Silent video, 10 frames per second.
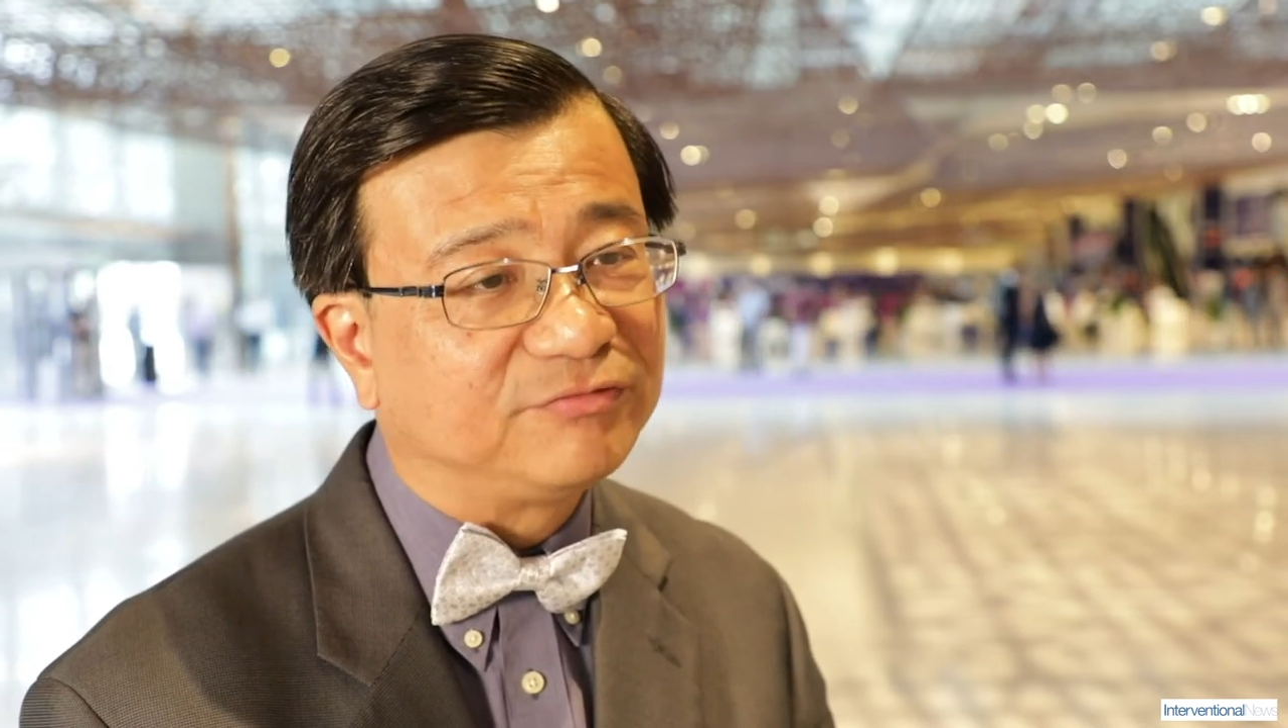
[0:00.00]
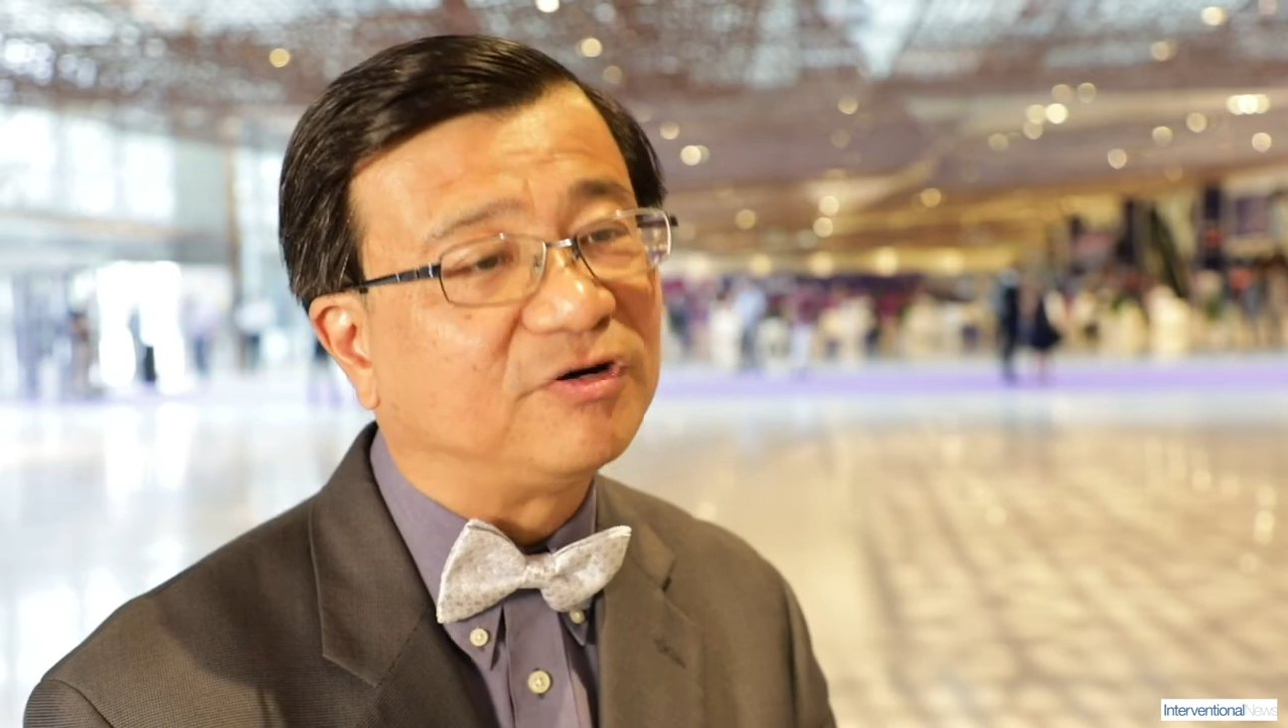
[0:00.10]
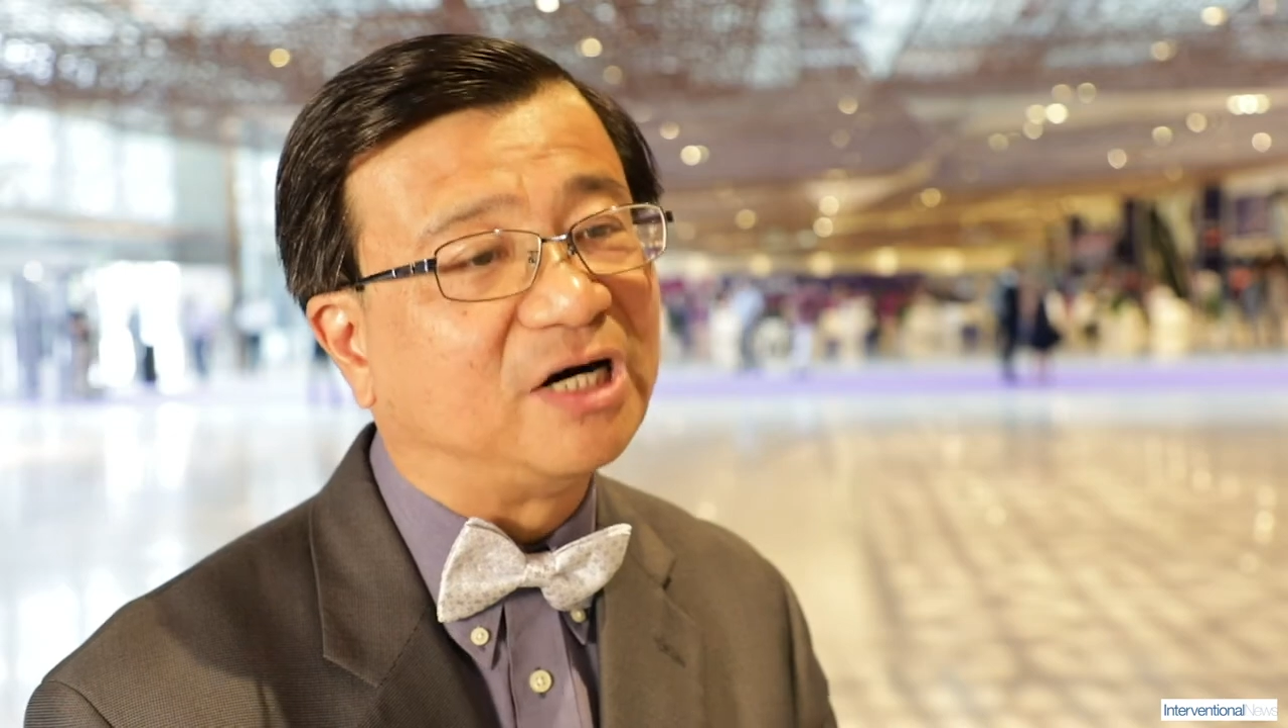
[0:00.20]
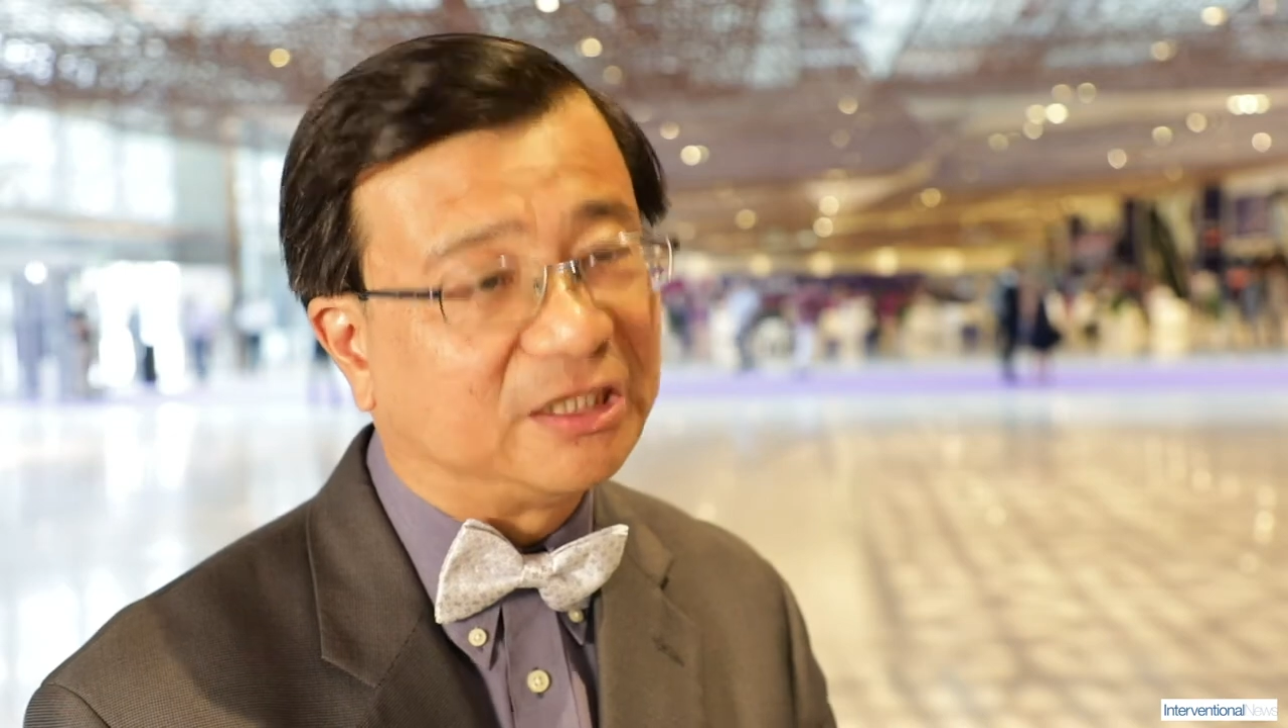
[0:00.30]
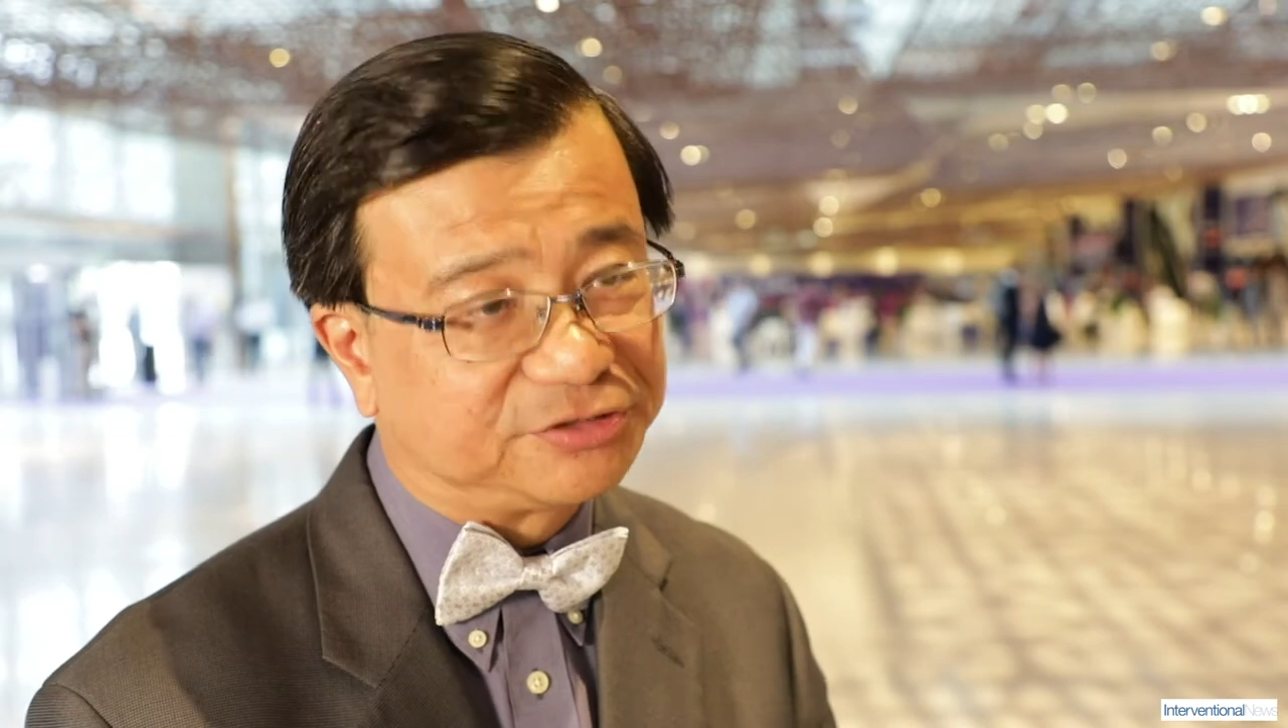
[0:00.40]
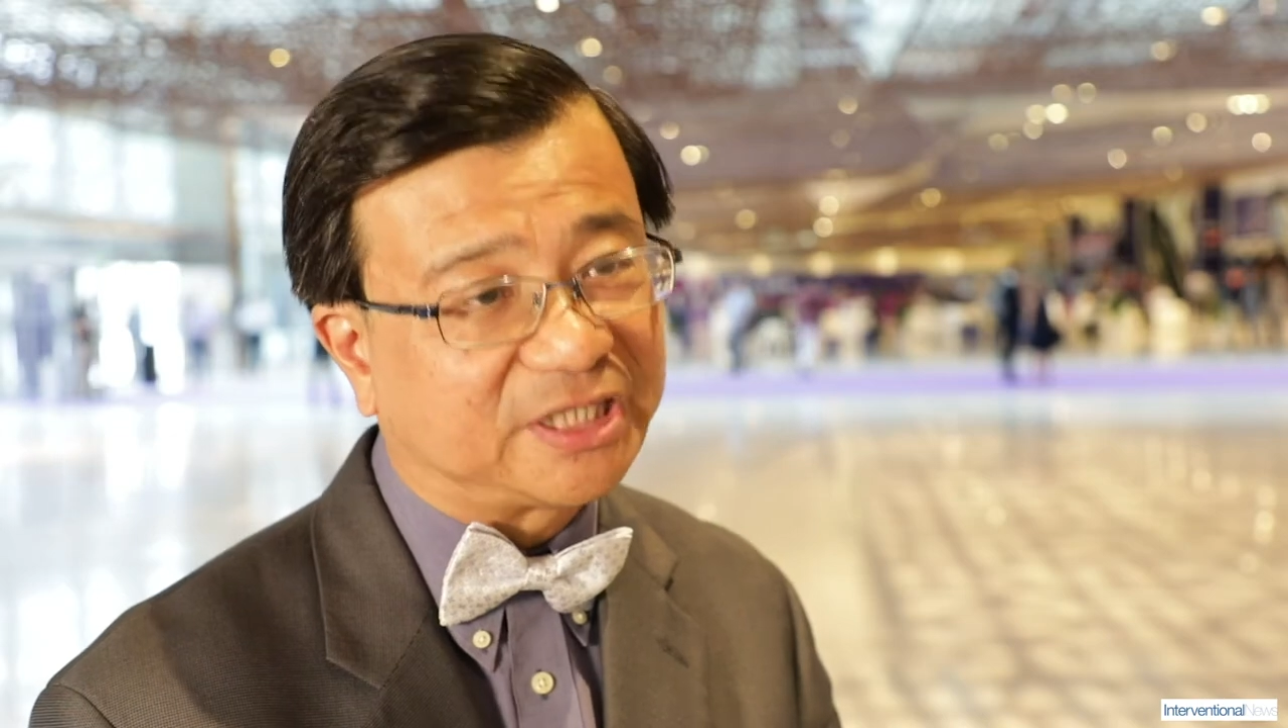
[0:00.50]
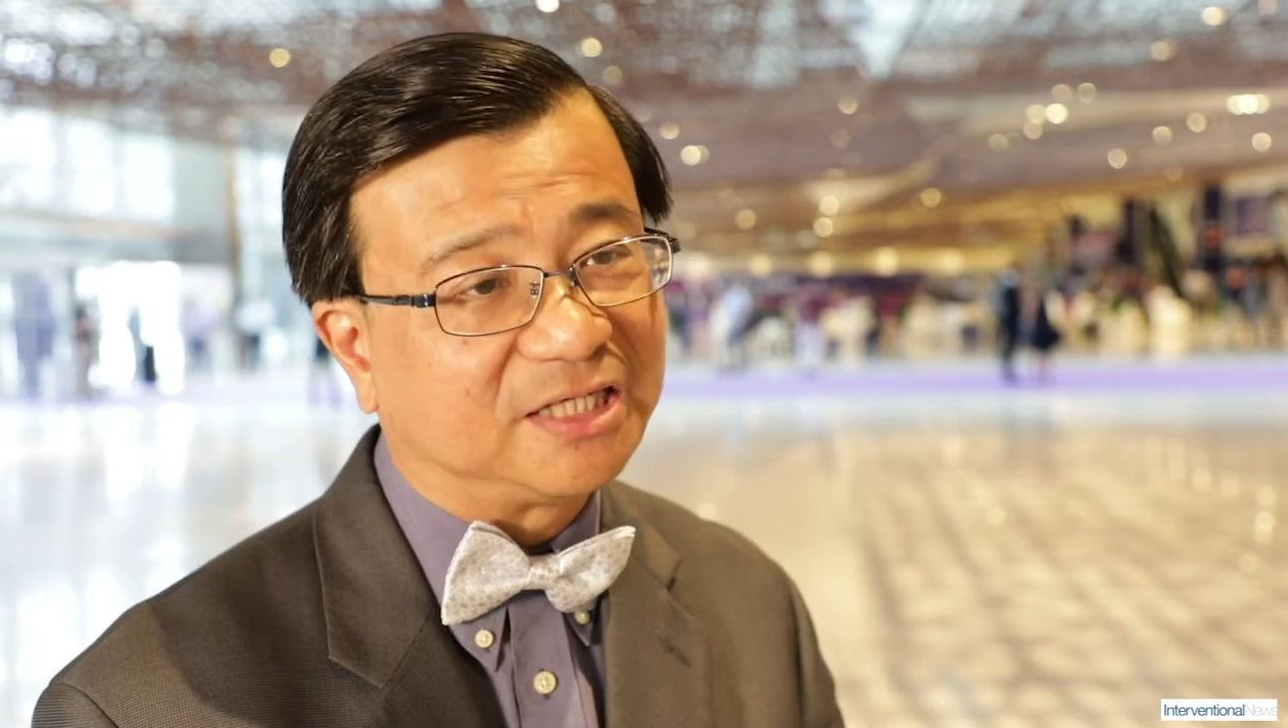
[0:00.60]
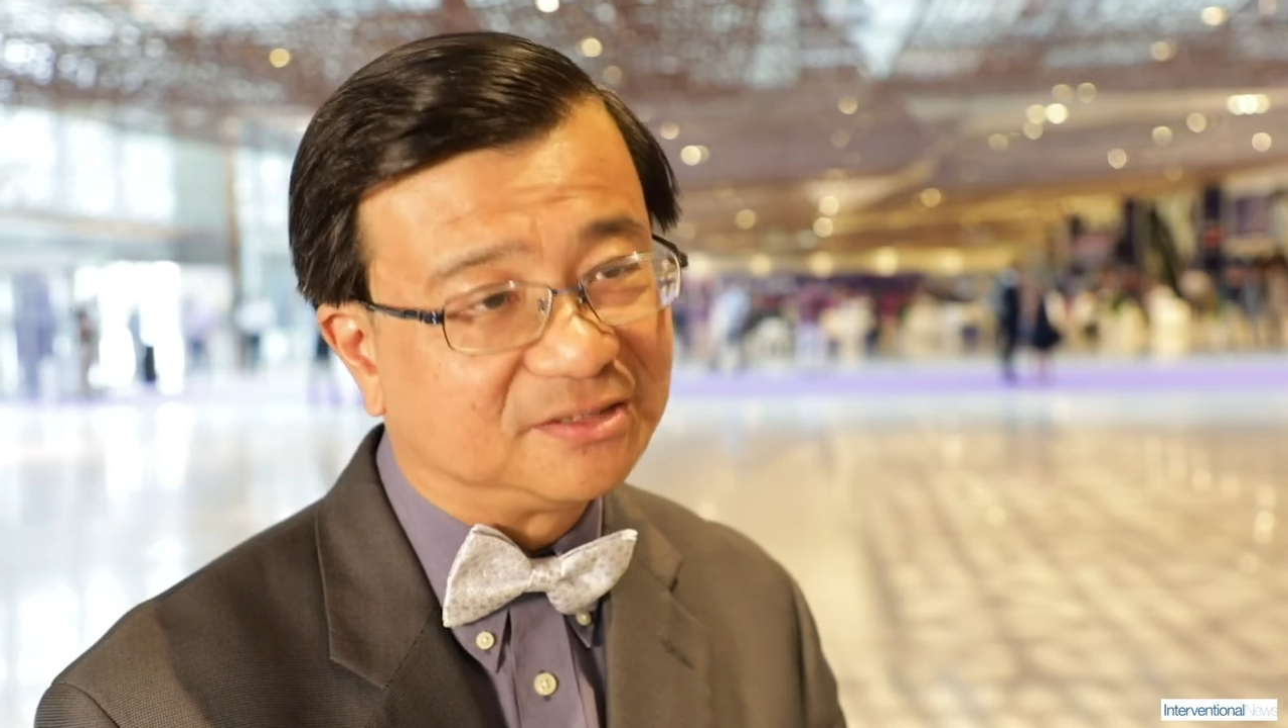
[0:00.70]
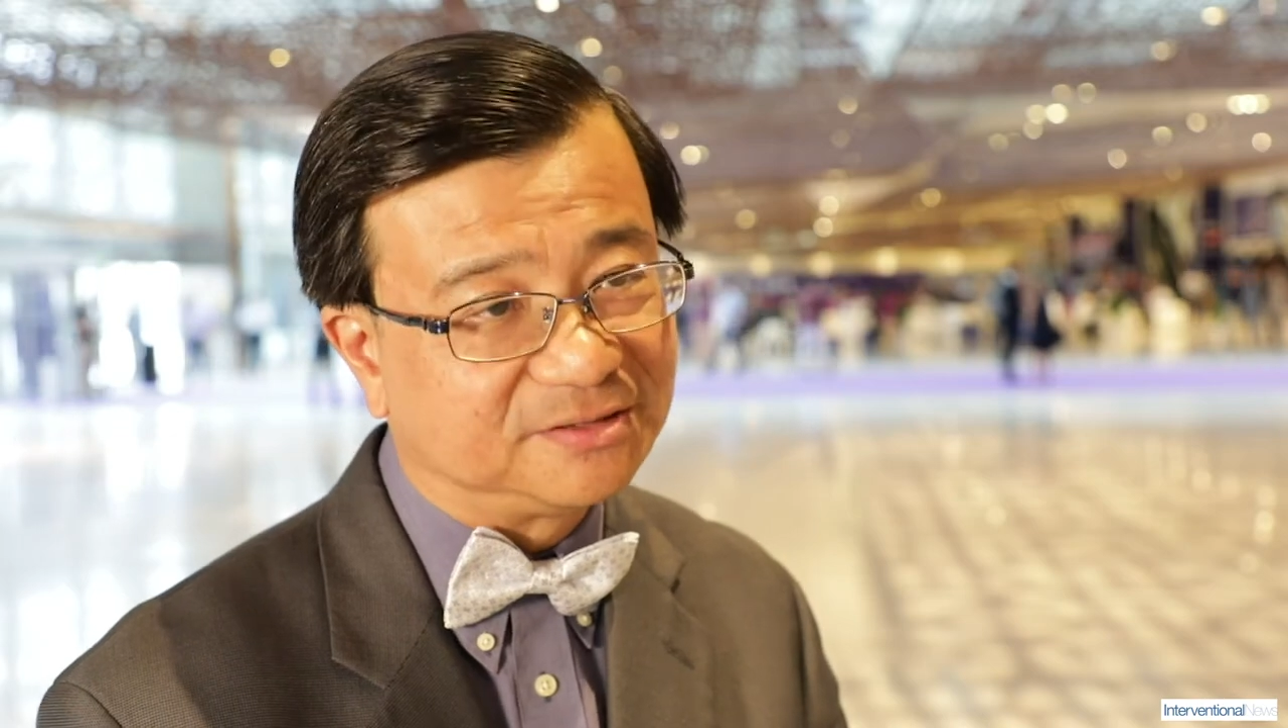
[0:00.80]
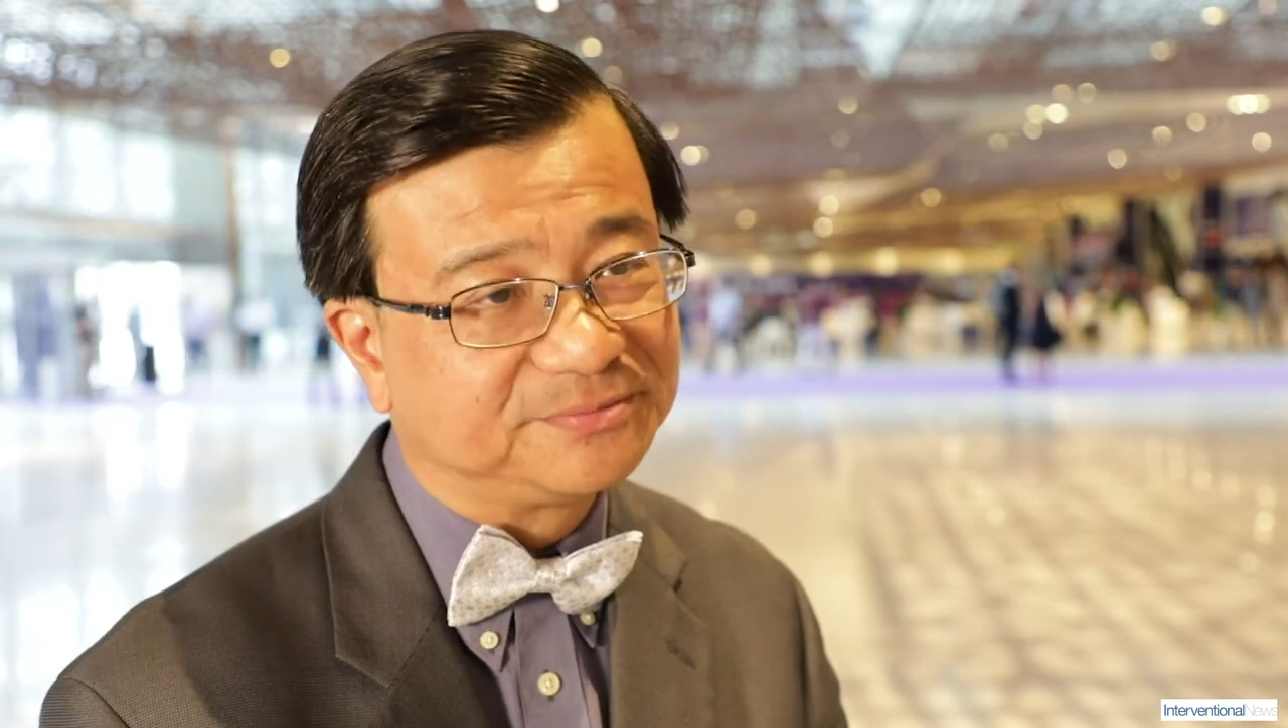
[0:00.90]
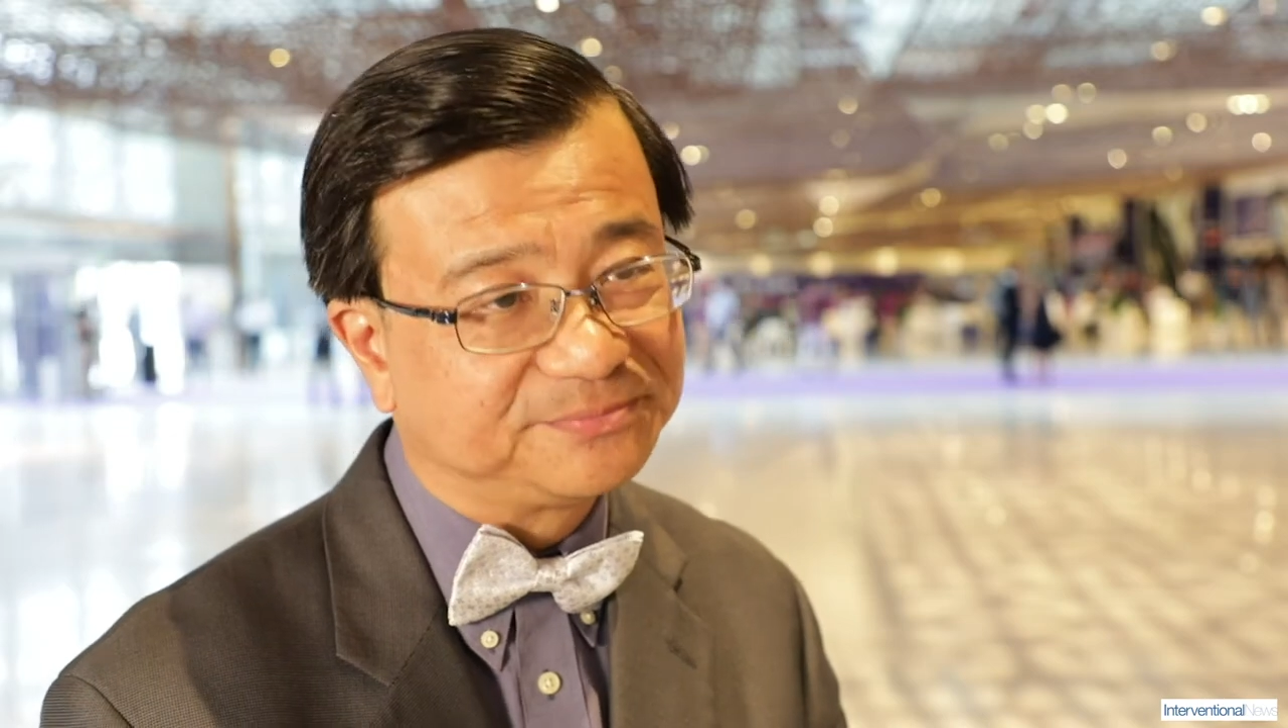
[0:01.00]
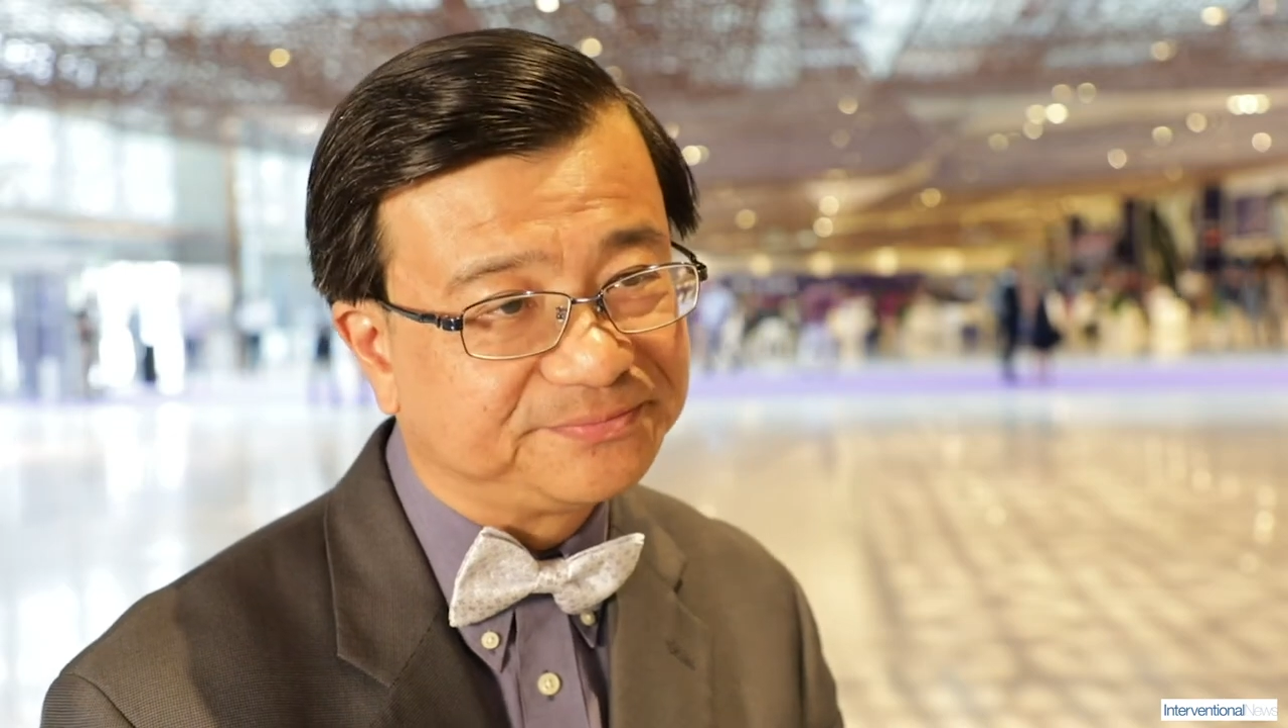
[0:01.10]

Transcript: for our trial.